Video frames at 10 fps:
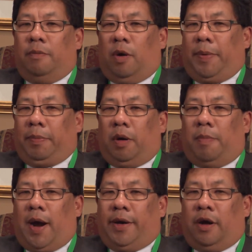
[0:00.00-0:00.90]
more people are
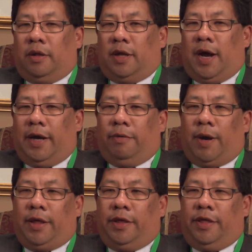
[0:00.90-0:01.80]
buying online
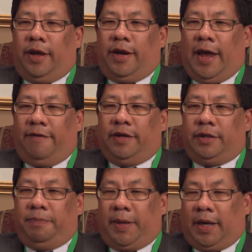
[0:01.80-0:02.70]
rather than having
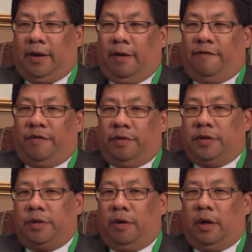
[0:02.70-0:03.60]
to pick it up from the
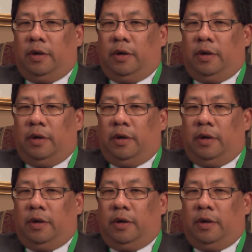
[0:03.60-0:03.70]
store